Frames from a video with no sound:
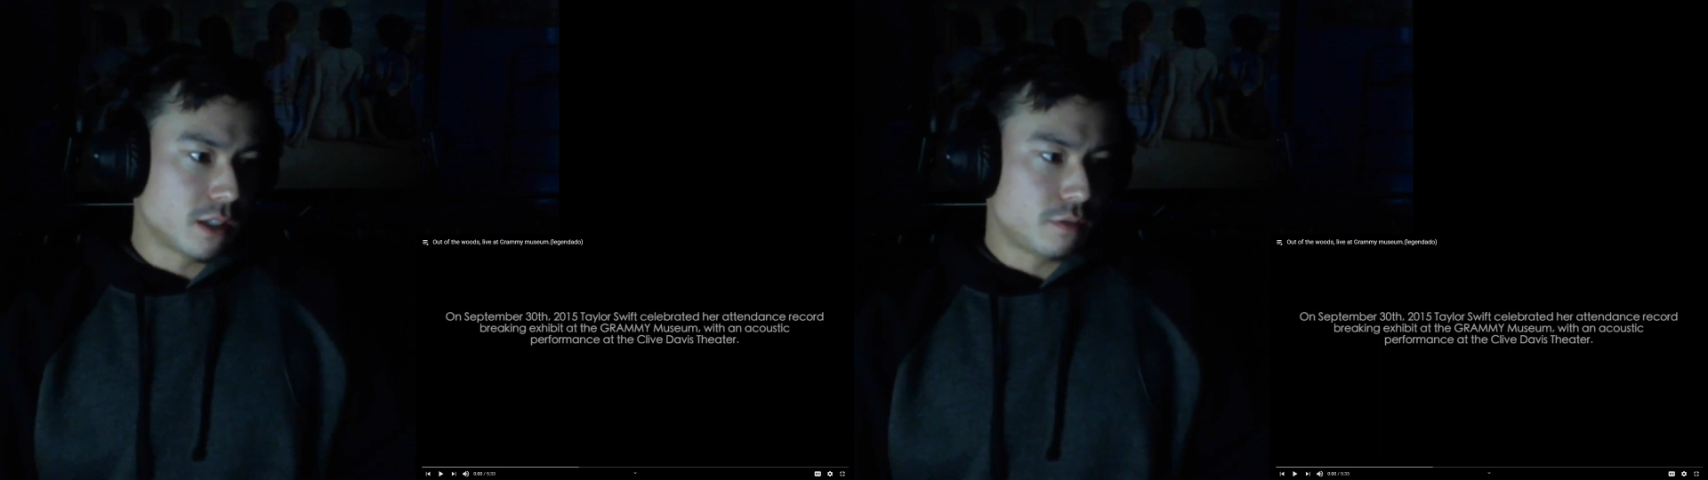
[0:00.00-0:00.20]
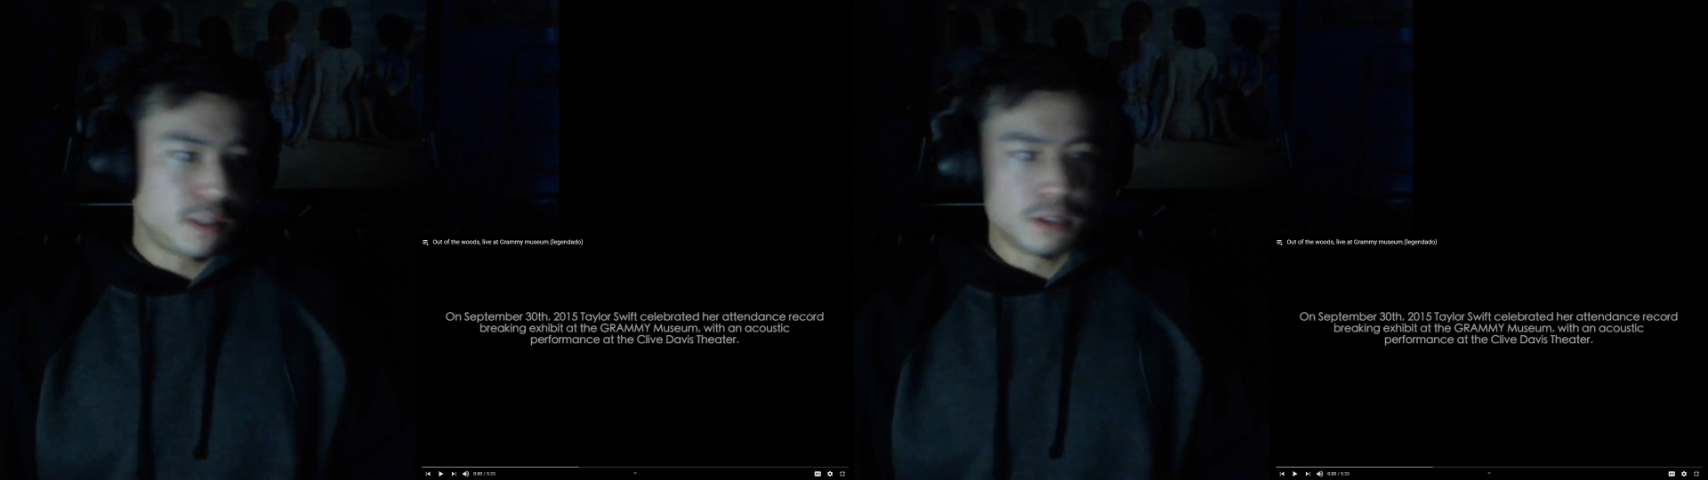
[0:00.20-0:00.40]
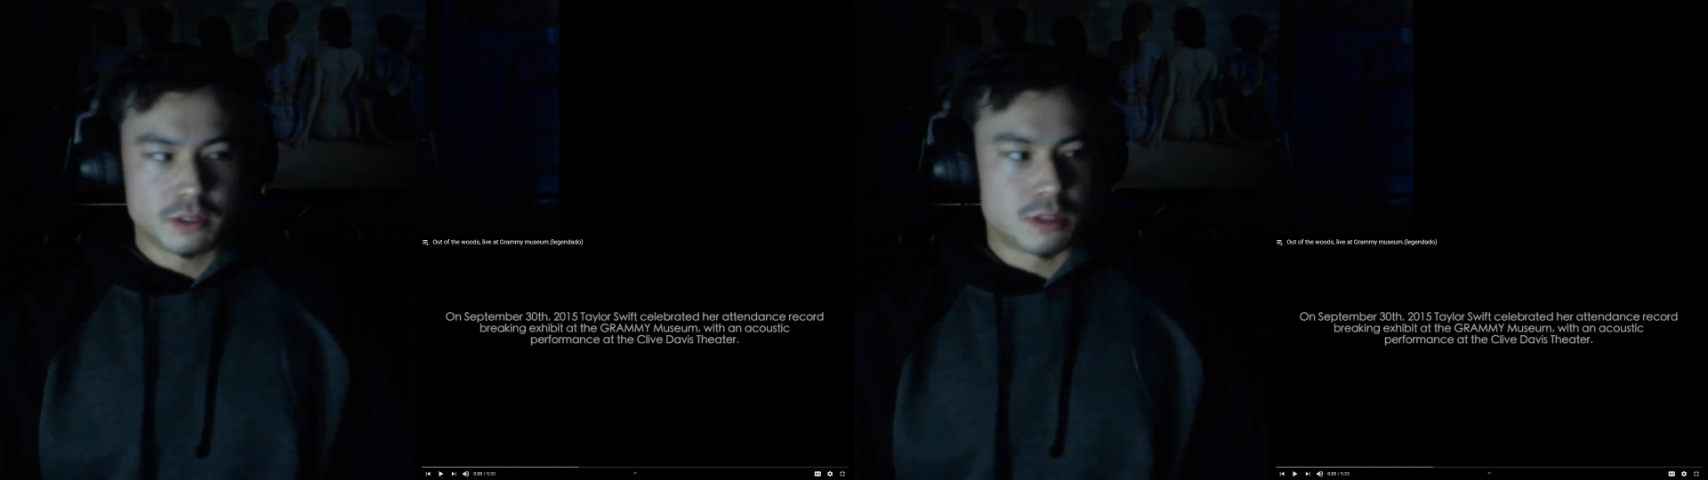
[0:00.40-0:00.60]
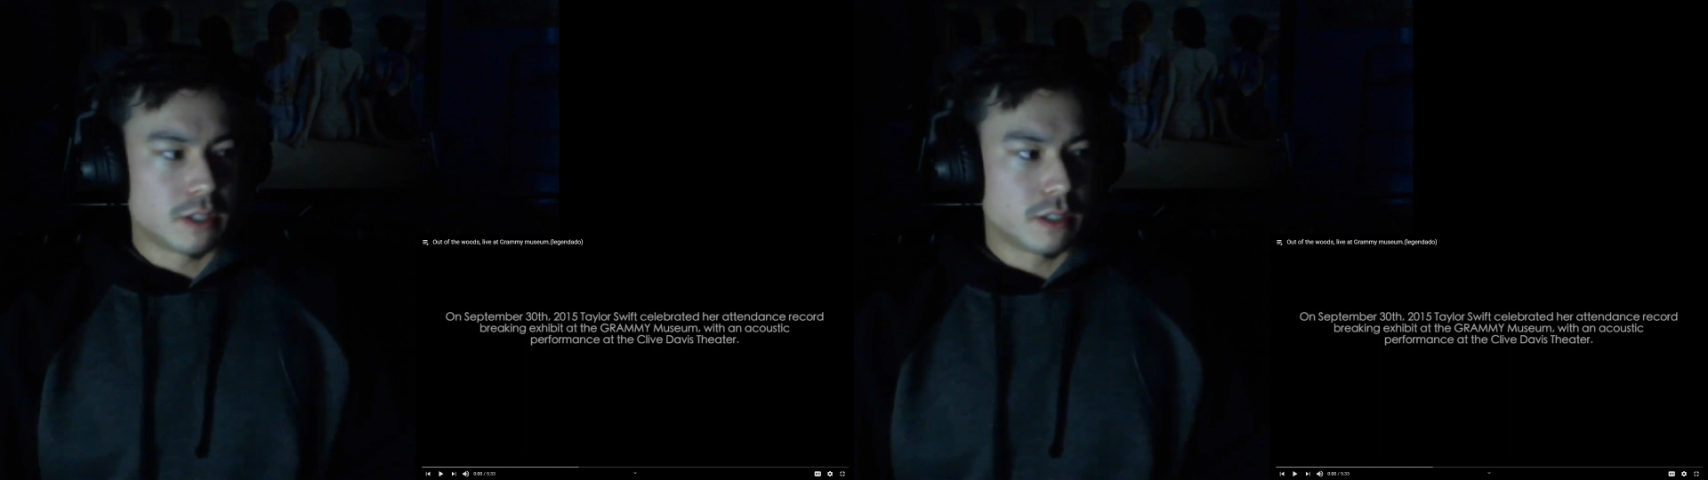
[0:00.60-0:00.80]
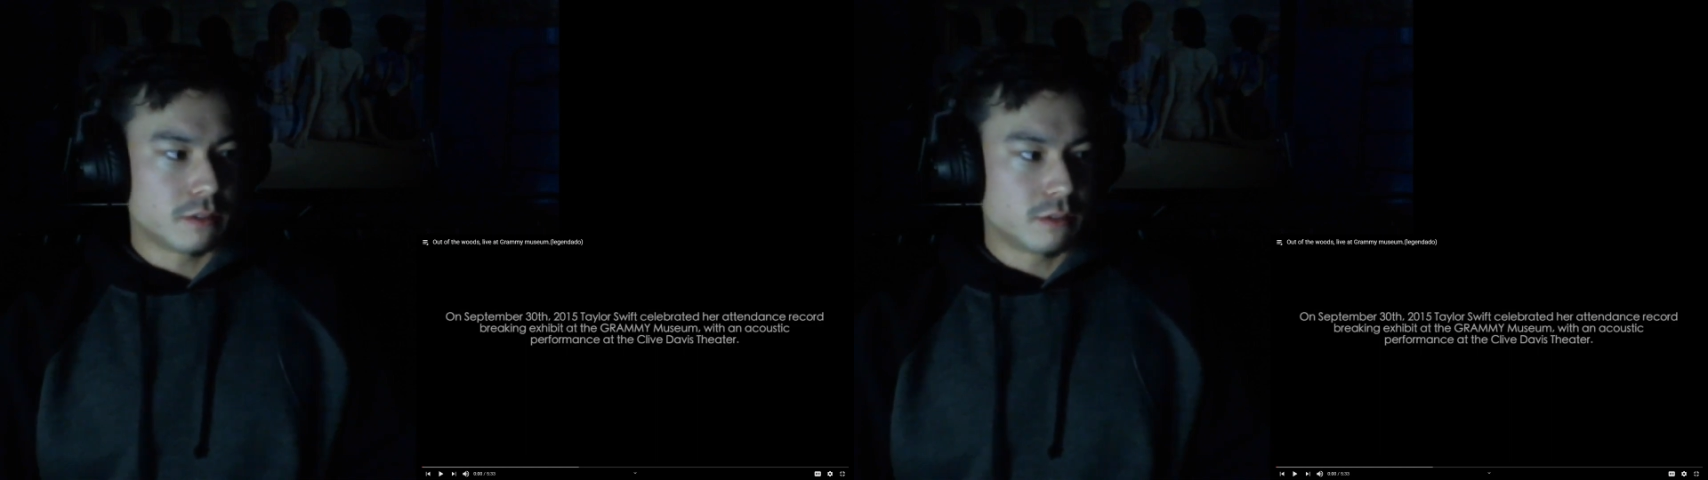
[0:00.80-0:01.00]
feel to
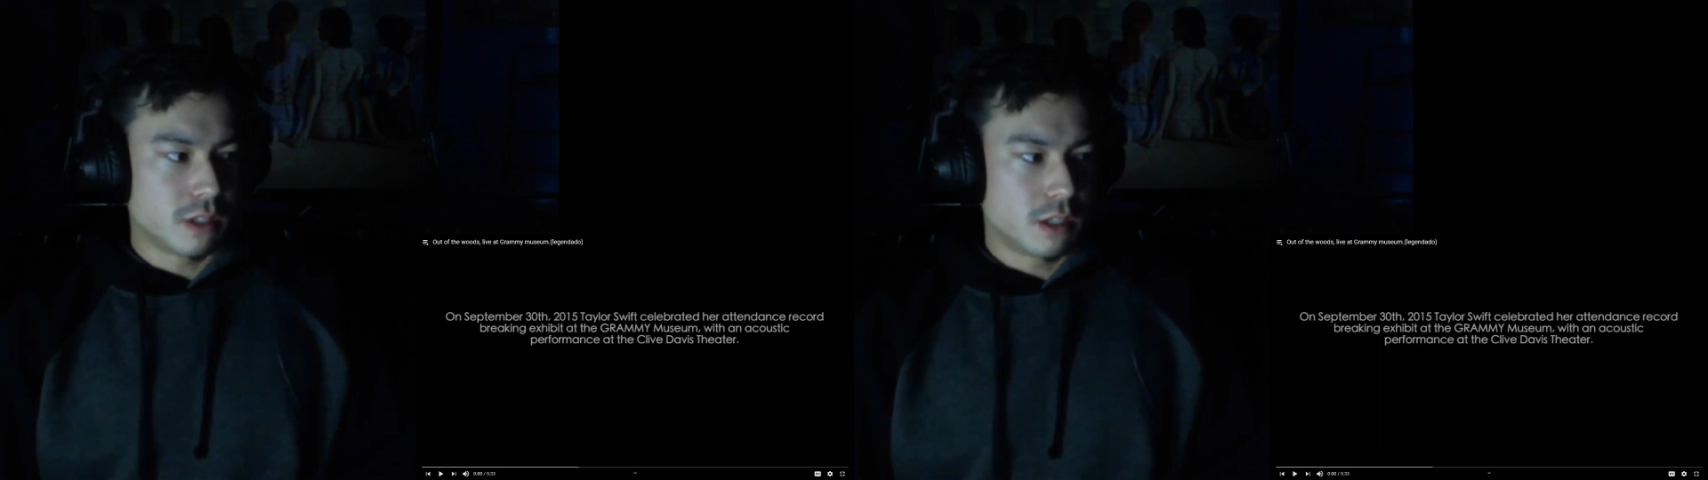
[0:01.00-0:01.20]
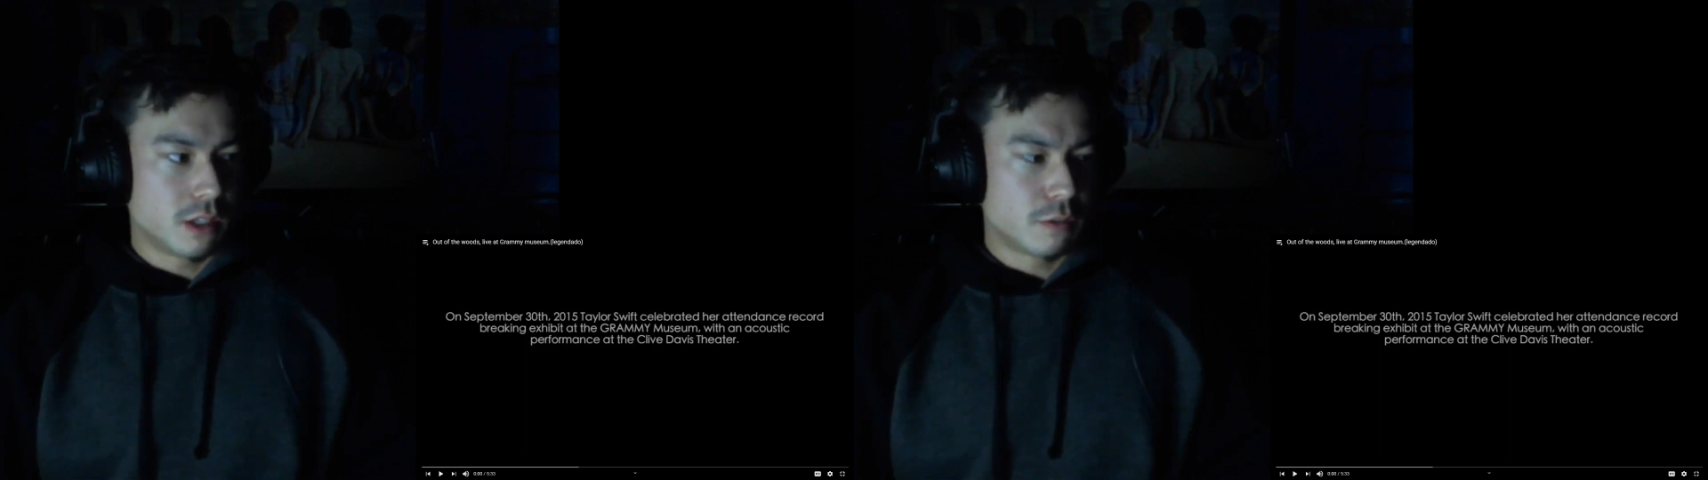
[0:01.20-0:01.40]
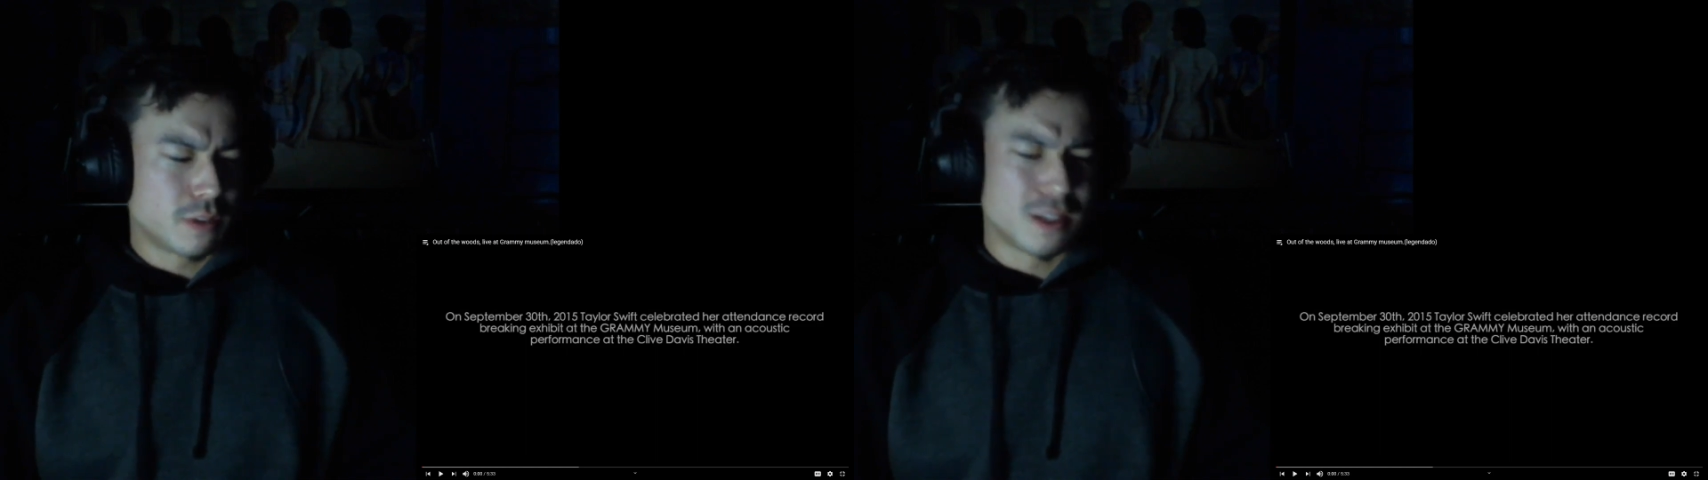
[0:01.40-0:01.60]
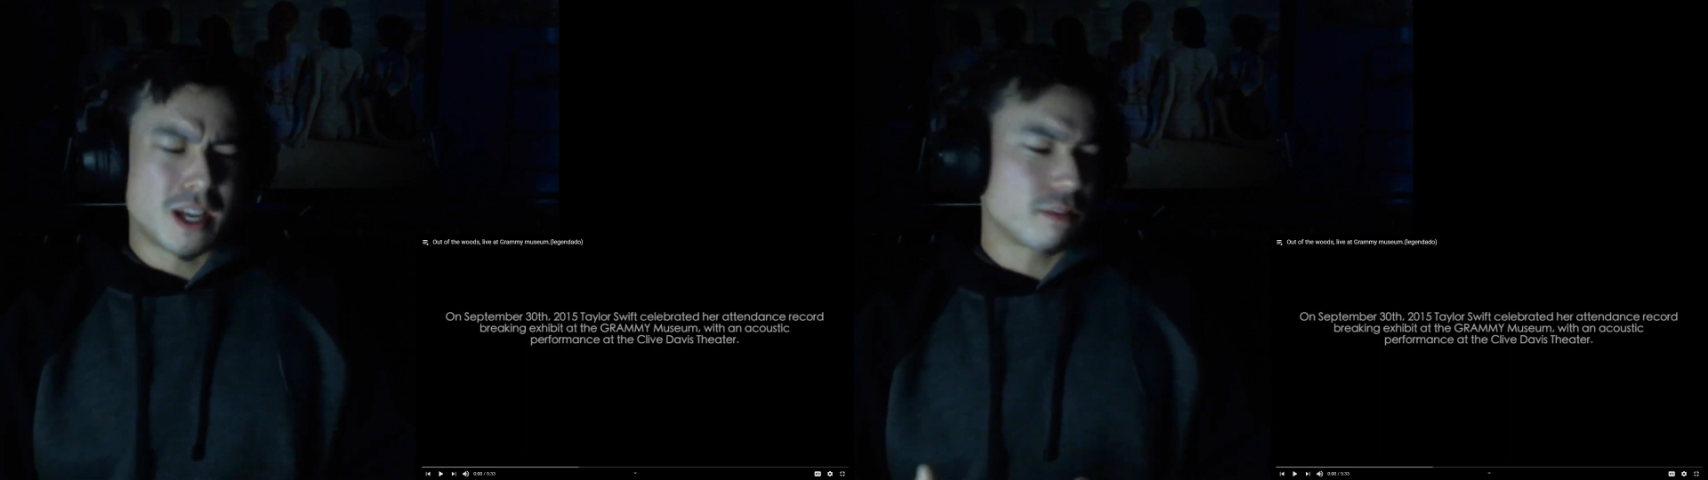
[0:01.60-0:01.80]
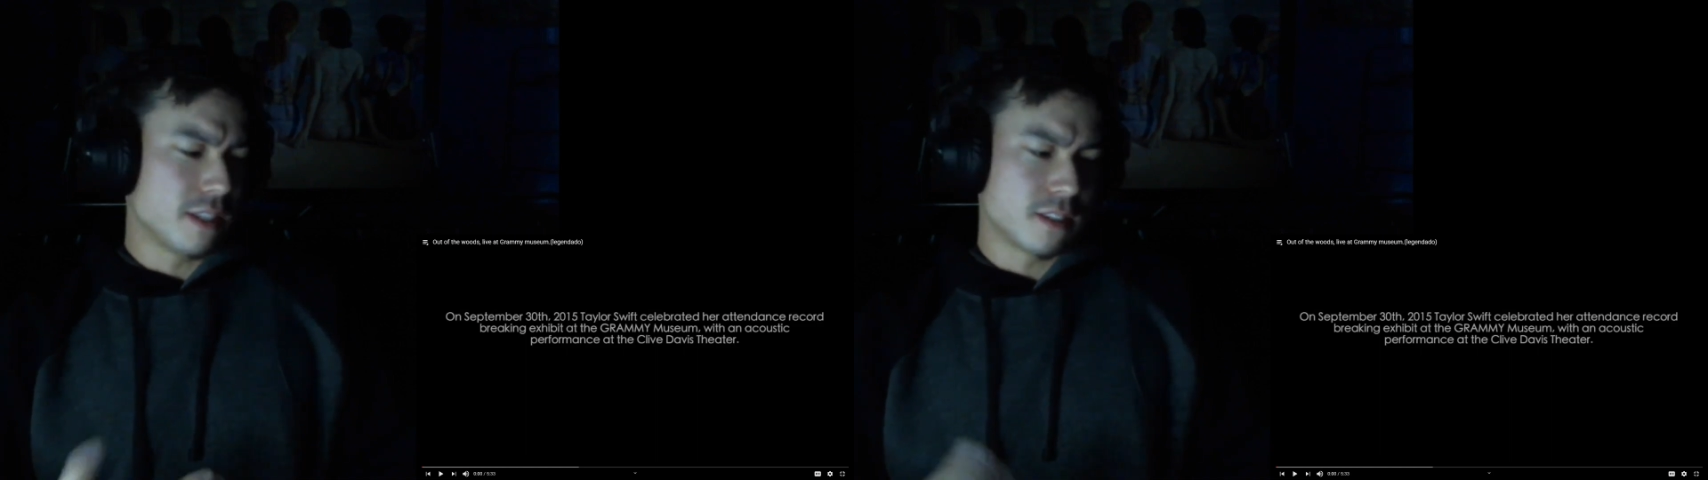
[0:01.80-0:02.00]
it for a
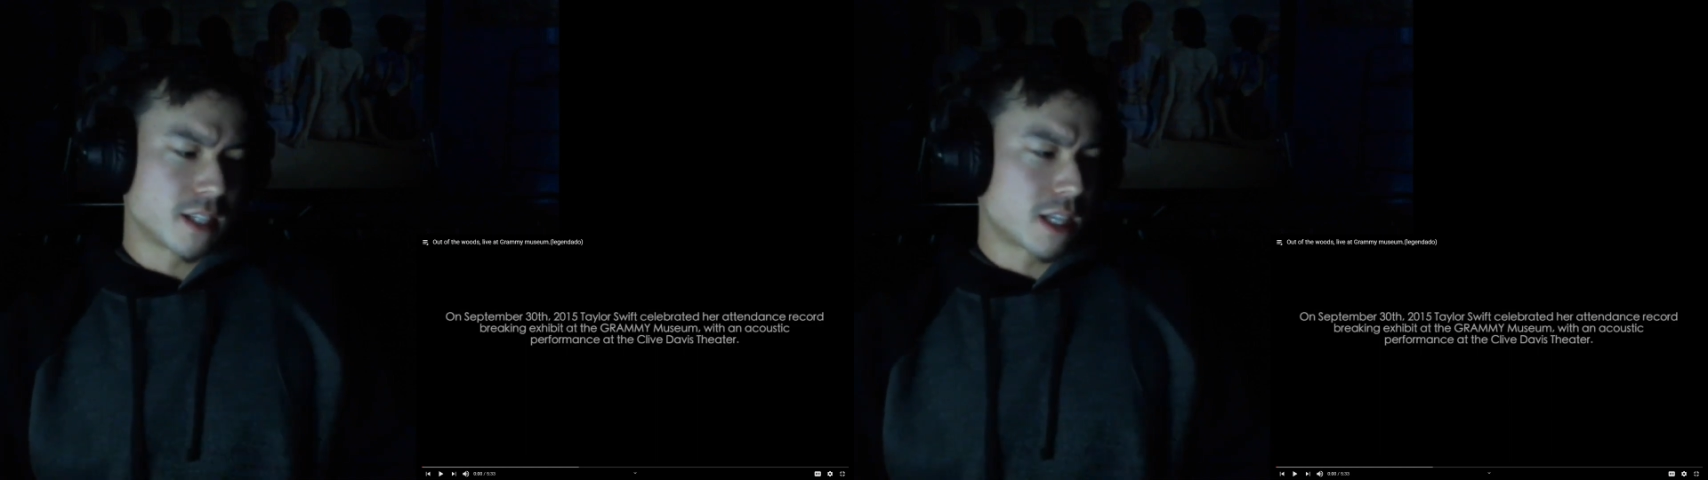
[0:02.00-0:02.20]
lot of reasons.